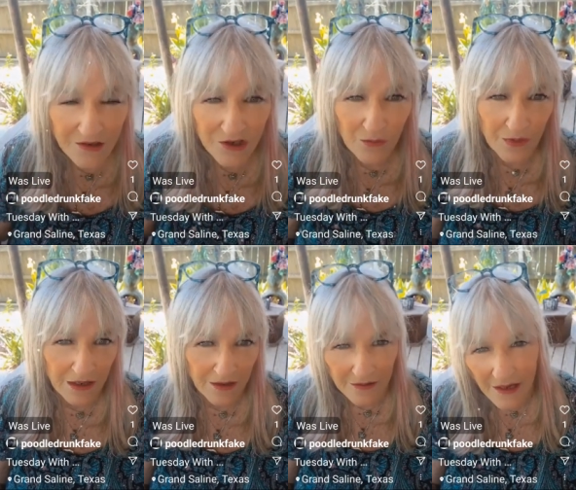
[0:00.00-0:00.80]
stupid
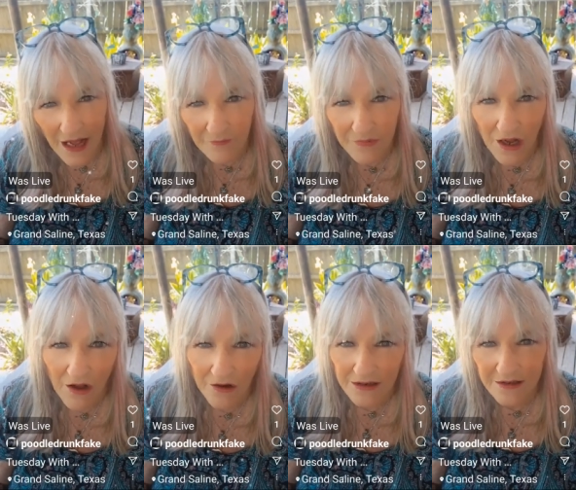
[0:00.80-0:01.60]
little cop
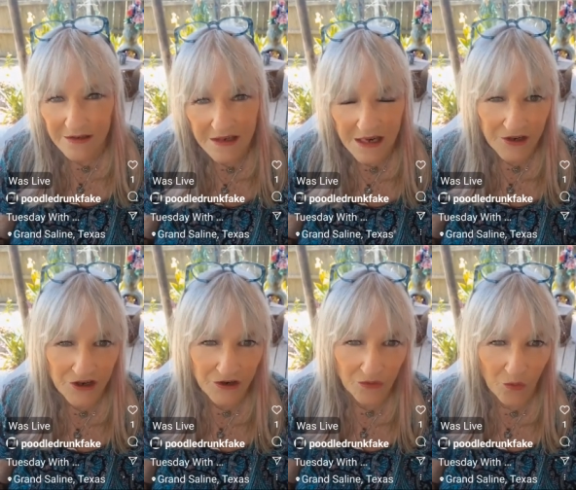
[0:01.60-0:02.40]
calling,
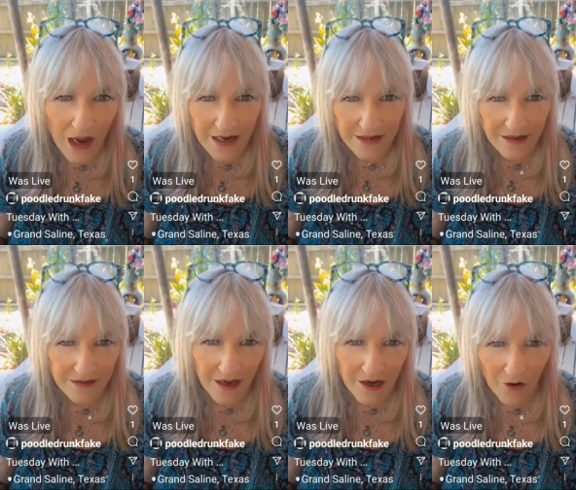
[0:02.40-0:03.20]
snitching ways
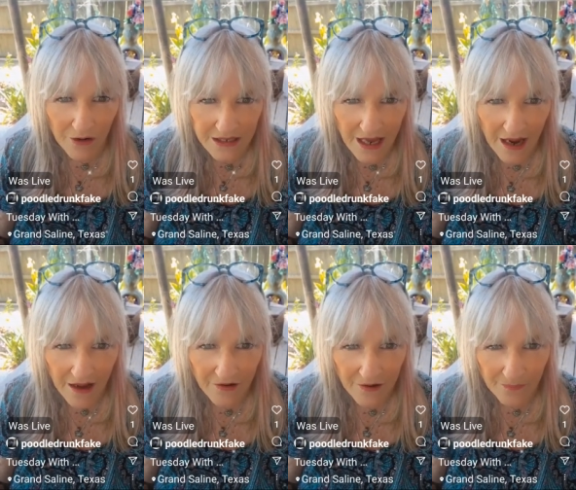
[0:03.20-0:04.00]
that they always
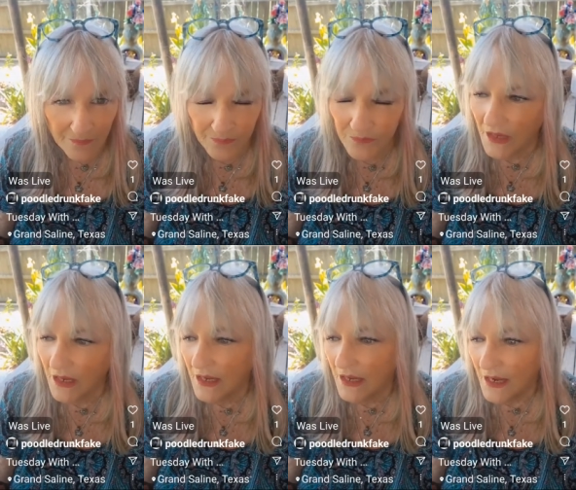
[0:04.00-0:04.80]
have.
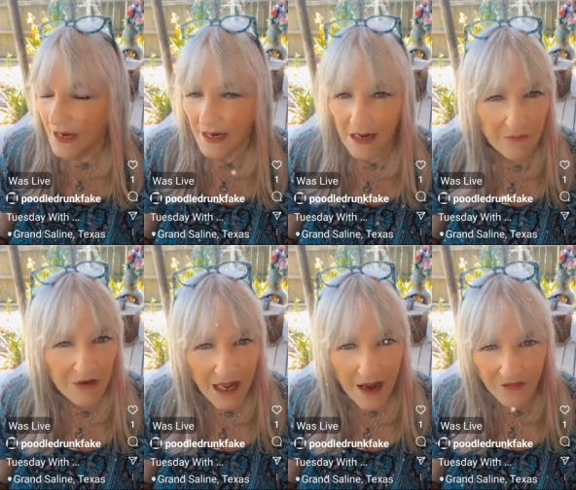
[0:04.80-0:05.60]
And I'm
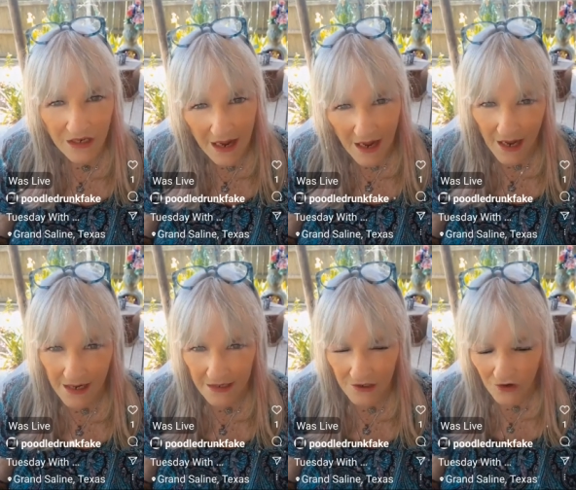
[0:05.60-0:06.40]
going to have to let
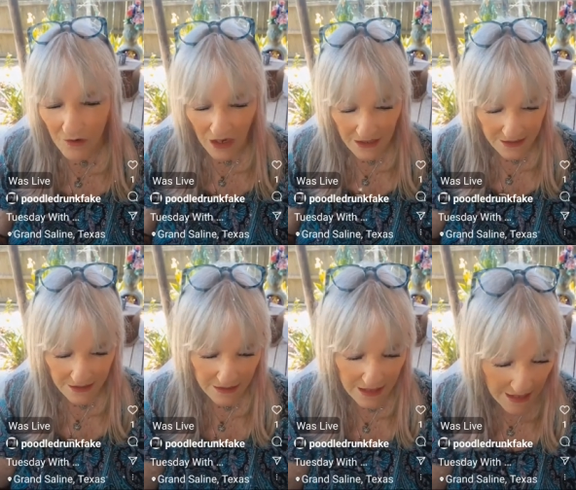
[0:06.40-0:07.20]
Hyena do a
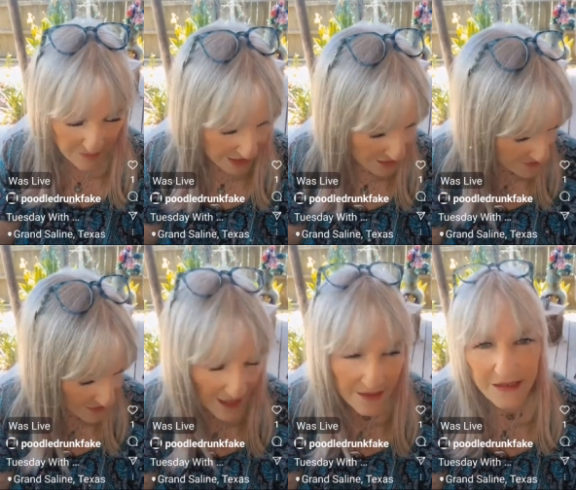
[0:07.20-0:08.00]
blessing today, because
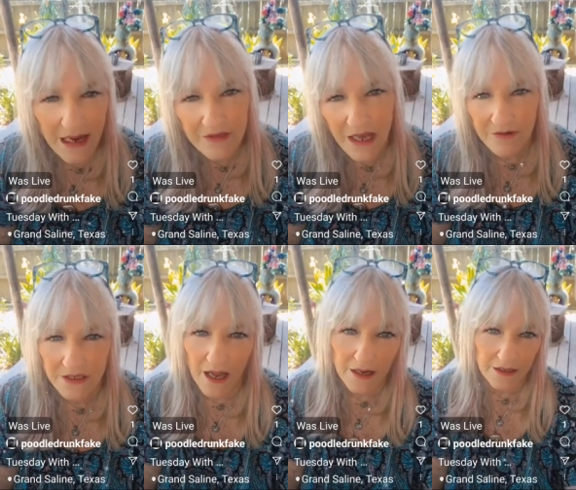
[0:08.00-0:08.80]
the last times I
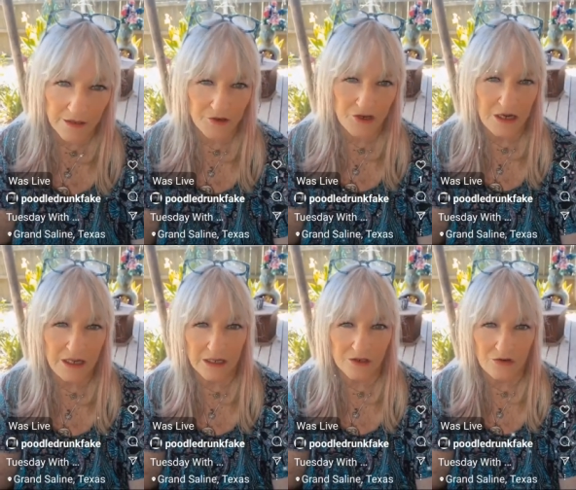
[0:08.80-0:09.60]
was on here, she
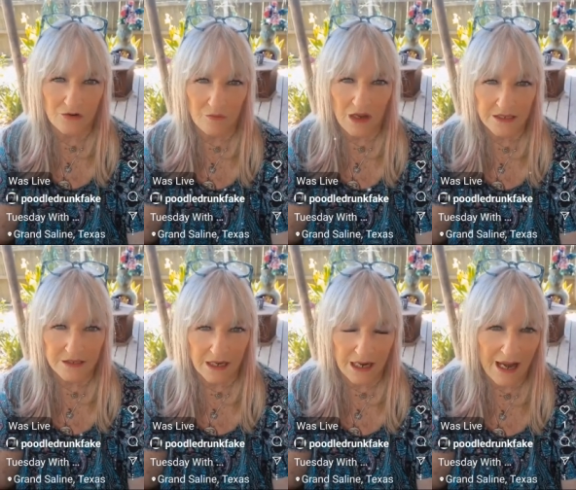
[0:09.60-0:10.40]
didn't get to do a
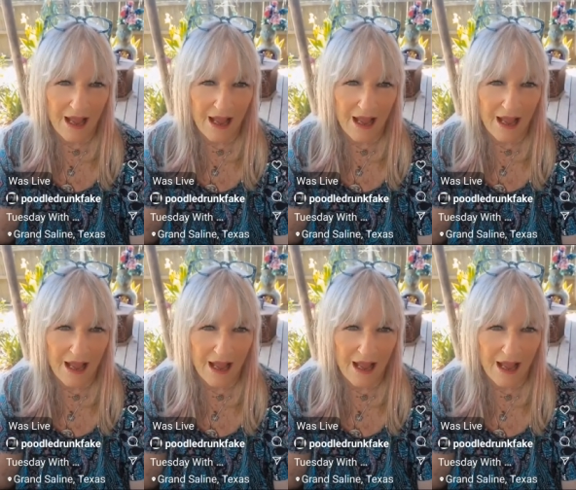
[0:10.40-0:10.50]
blessing.